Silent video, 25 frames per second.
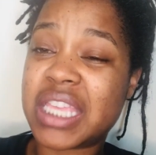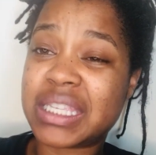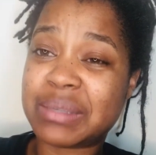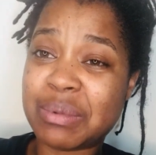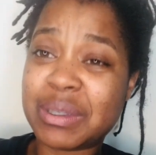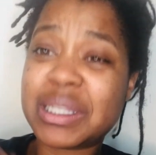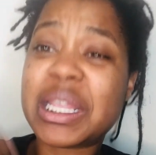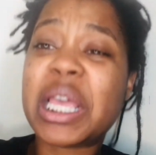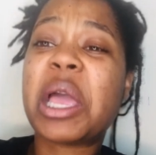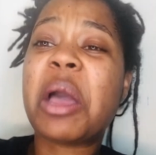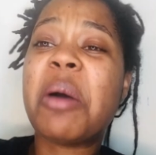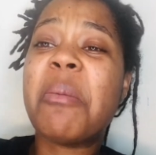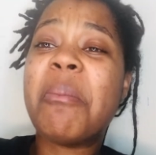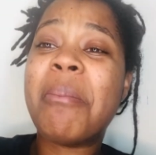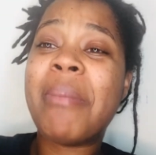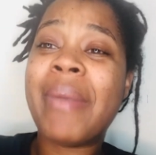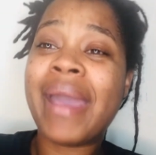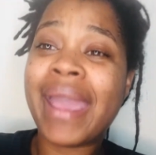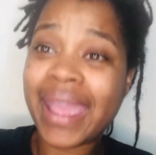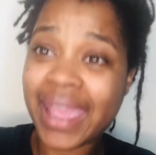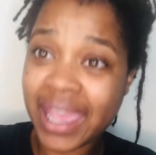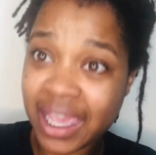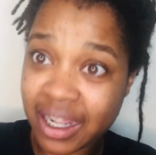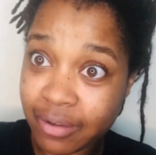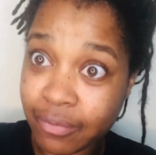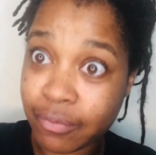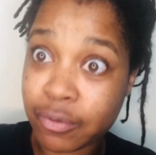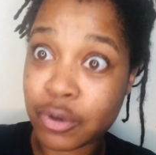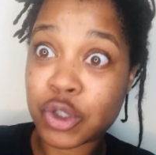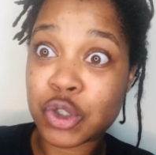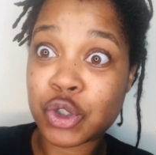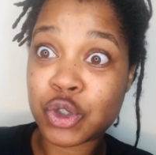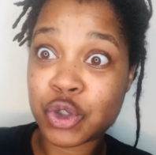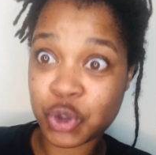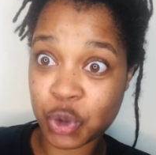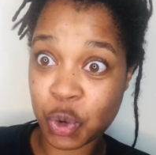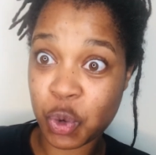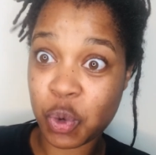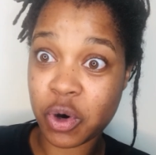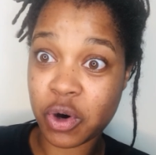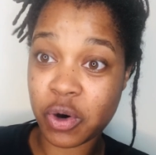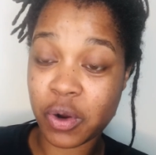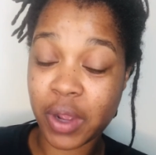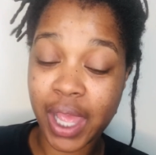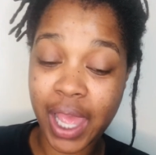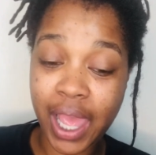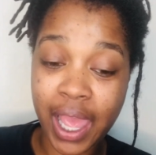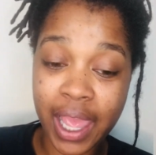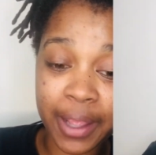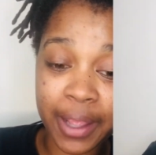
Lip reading: like a man for sure, okay?